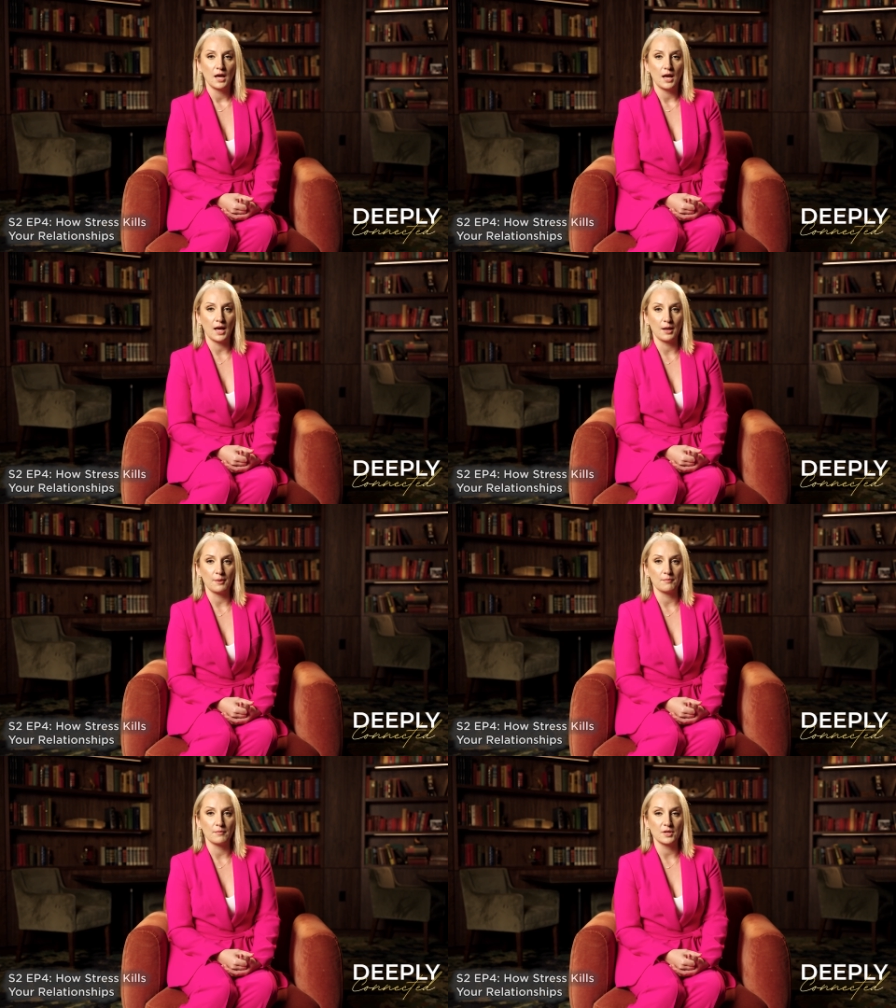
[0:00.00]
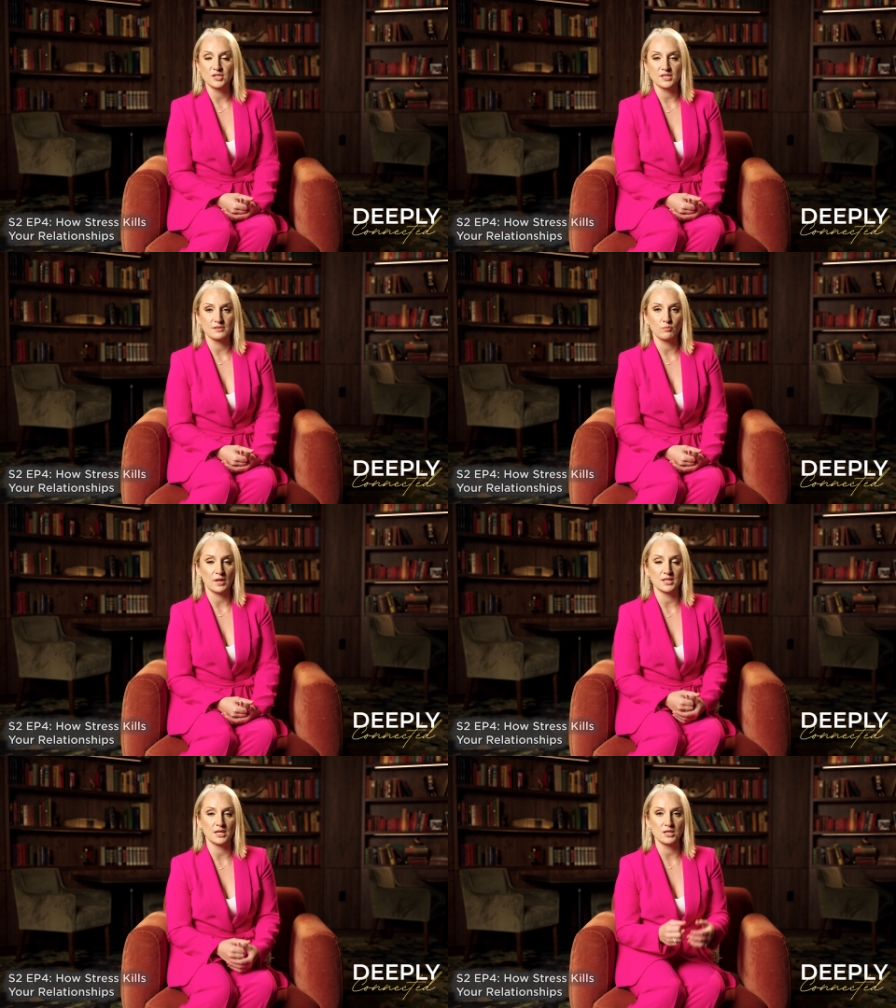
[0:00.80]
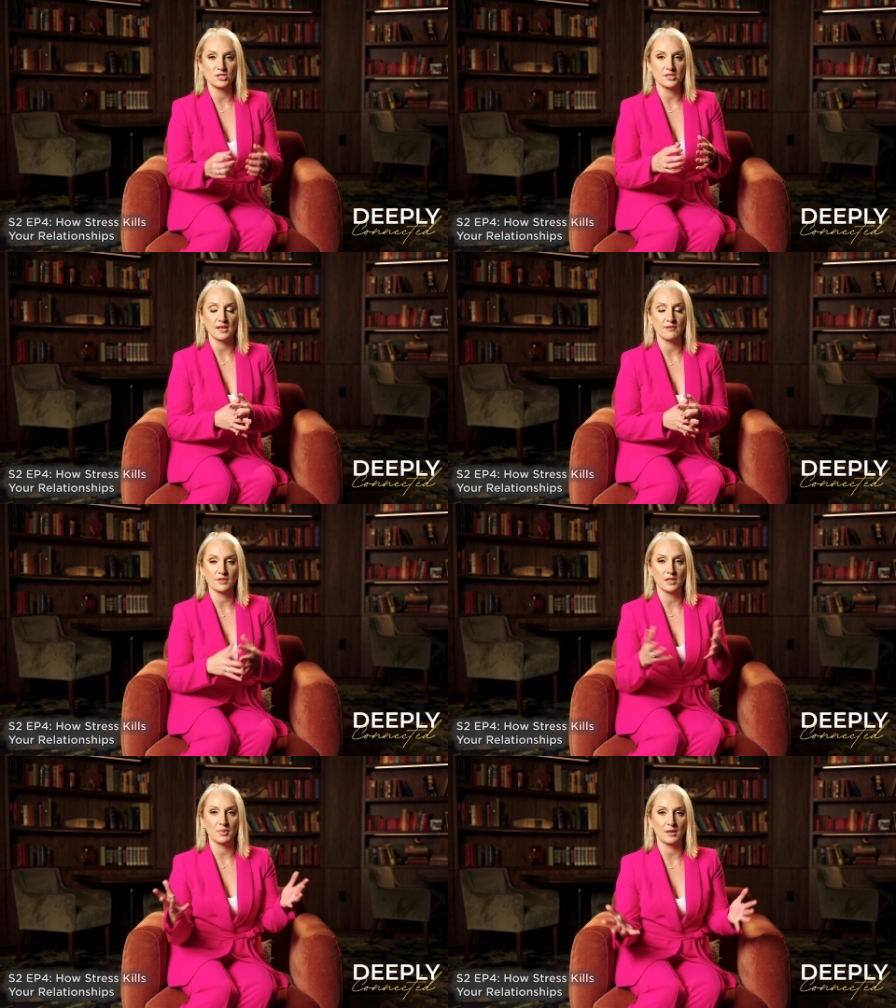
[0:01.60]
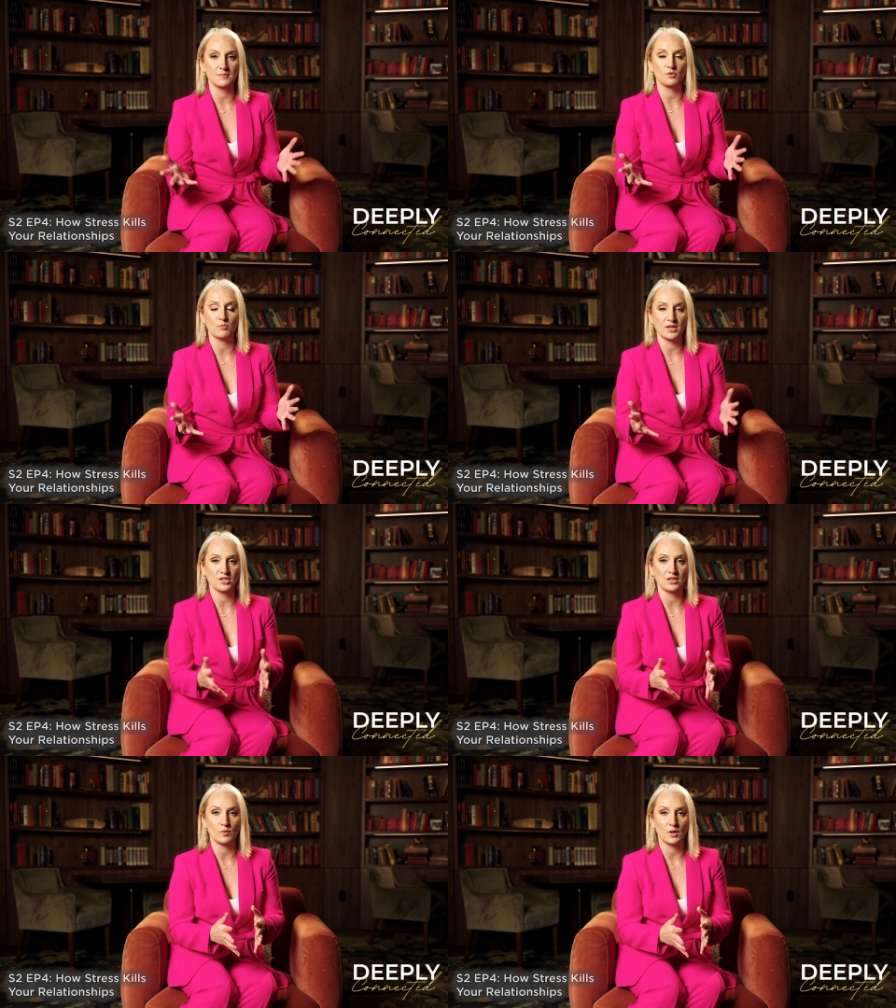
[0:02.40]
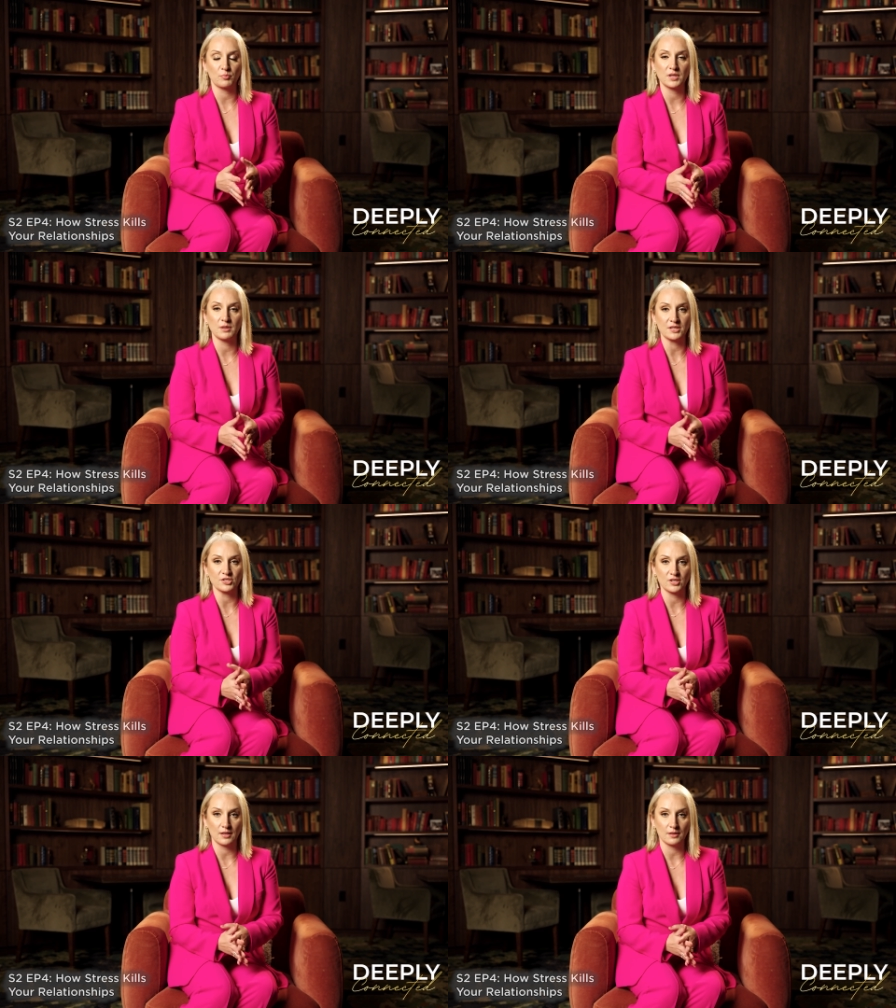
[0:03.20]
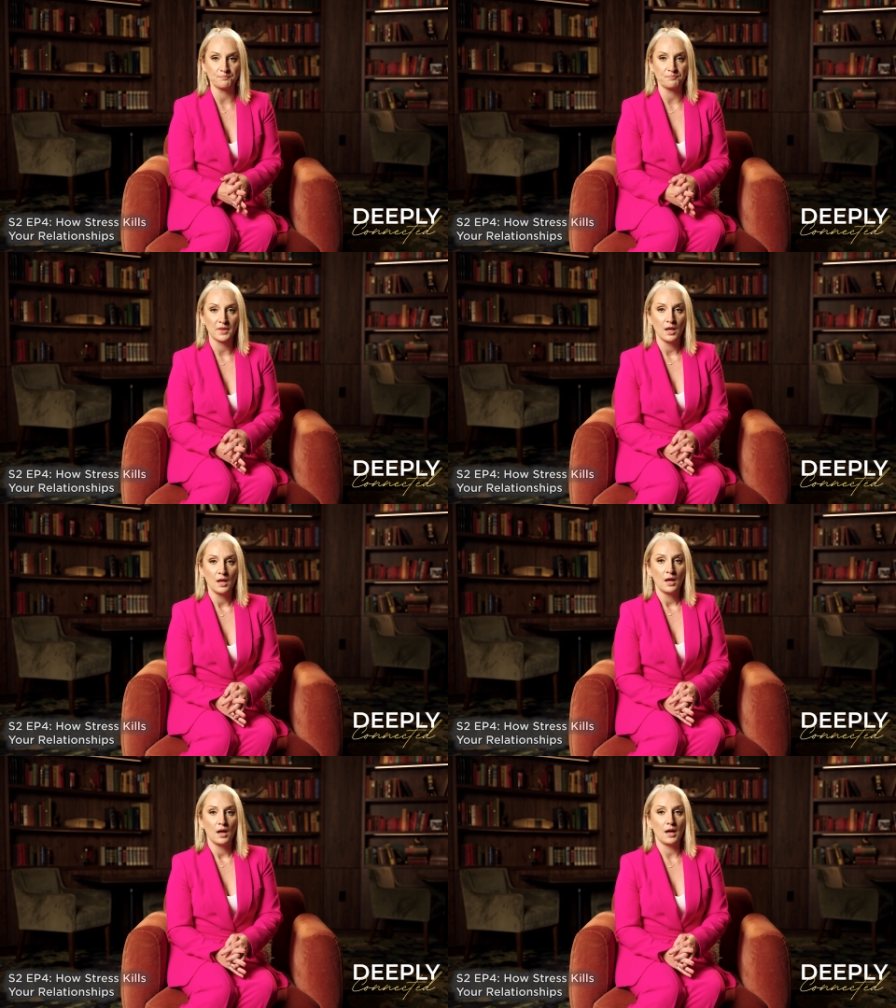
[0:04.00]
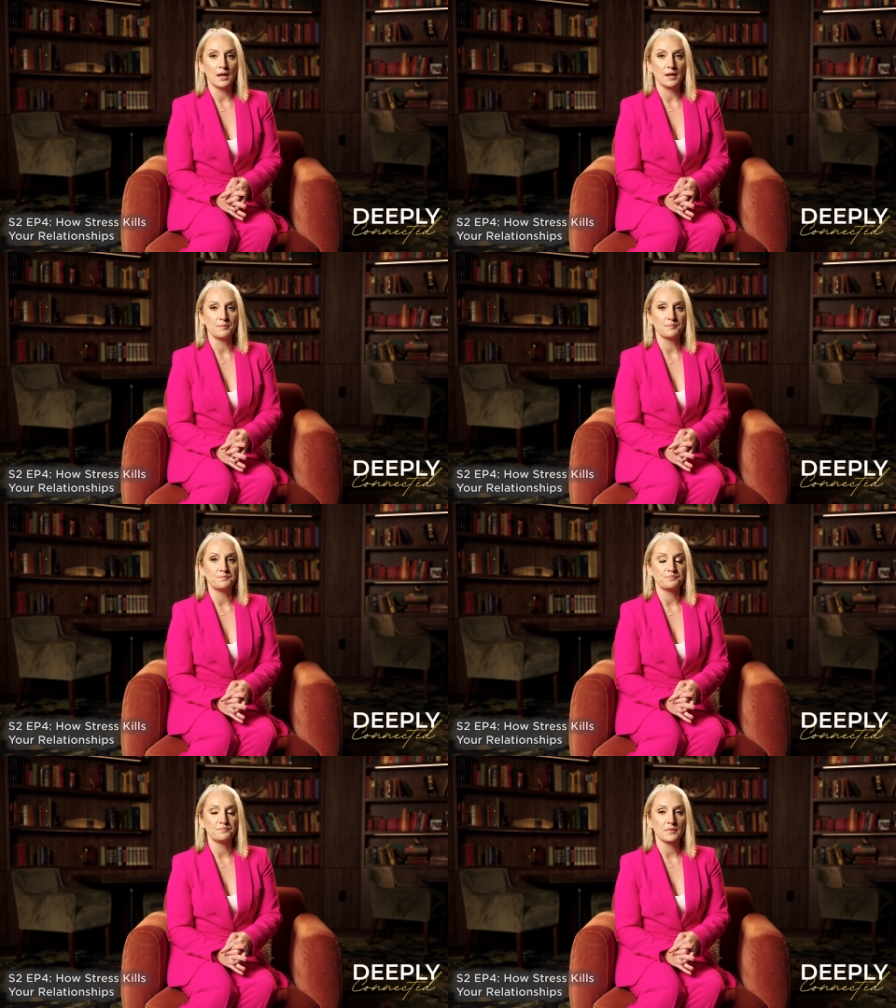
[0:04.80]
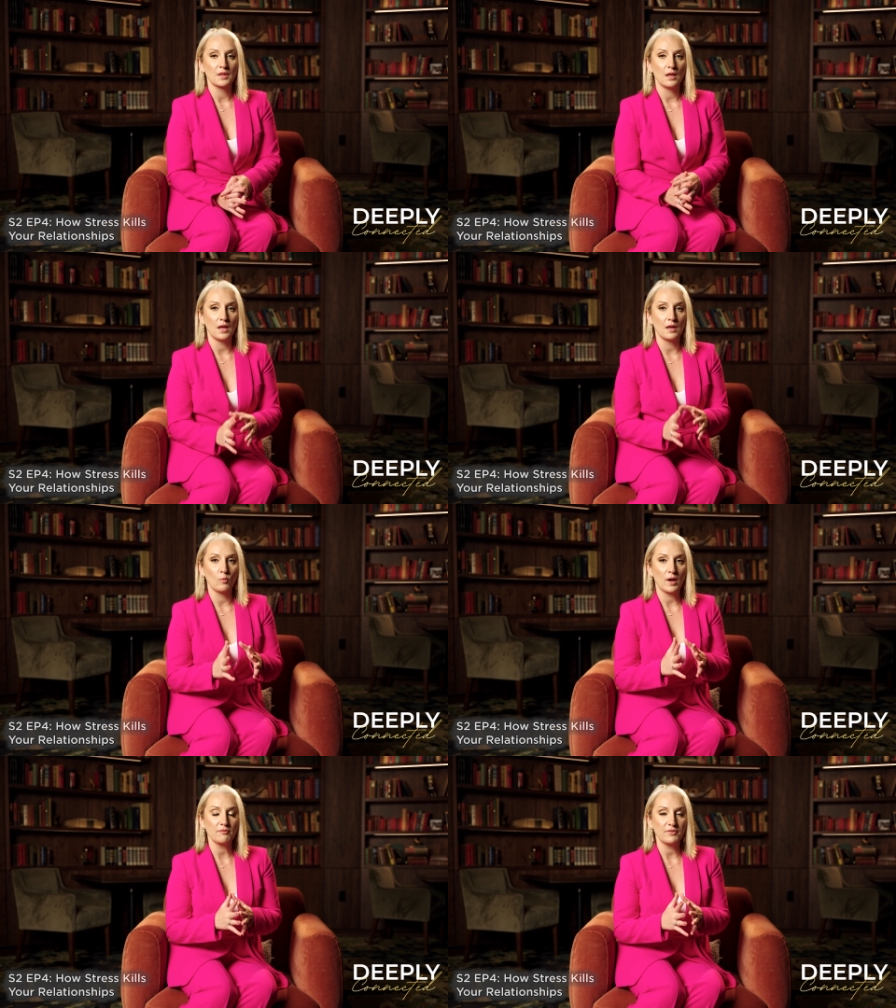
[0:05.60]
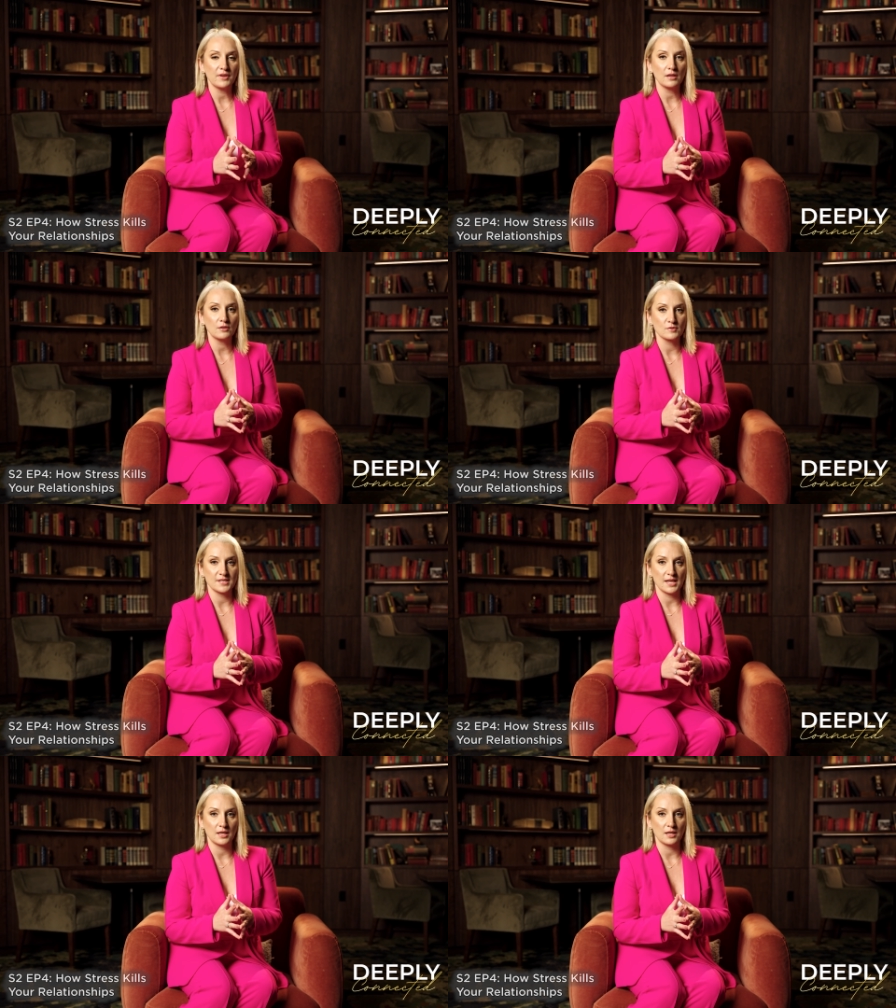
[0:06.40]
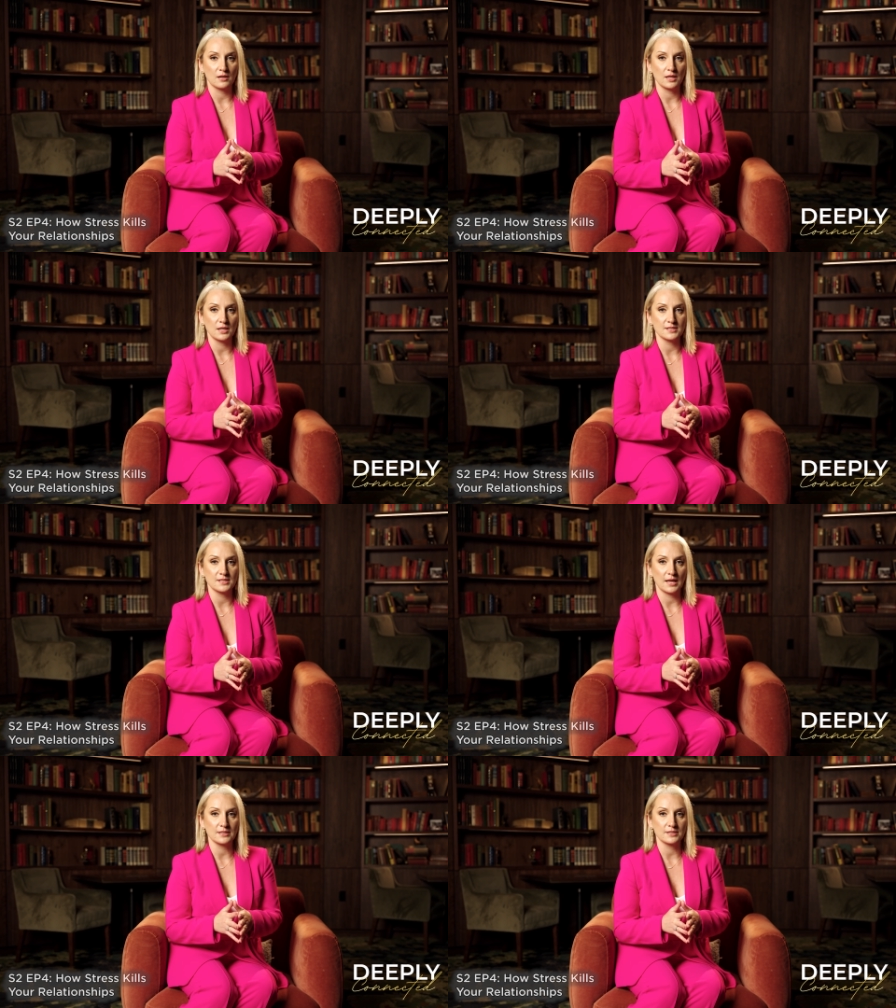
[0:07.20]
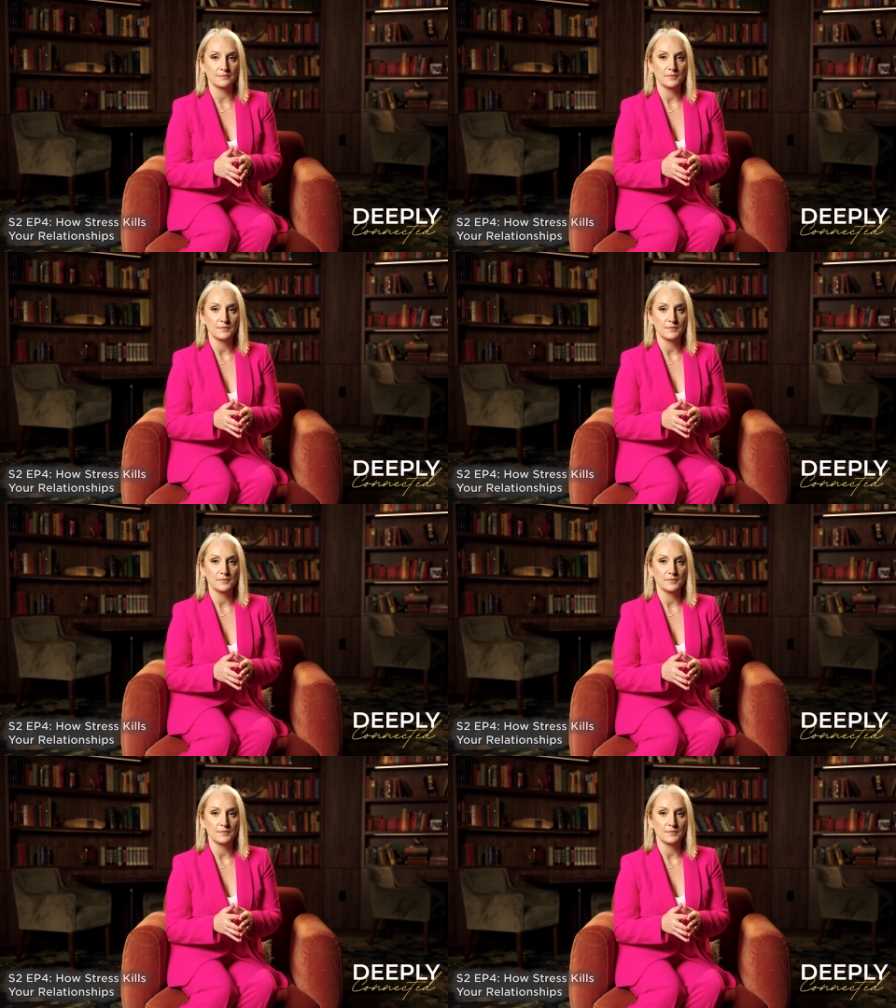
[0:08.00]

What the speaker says: it's just one day, it's just everything becomes too much and we are pretty much done. And one thing to say here is that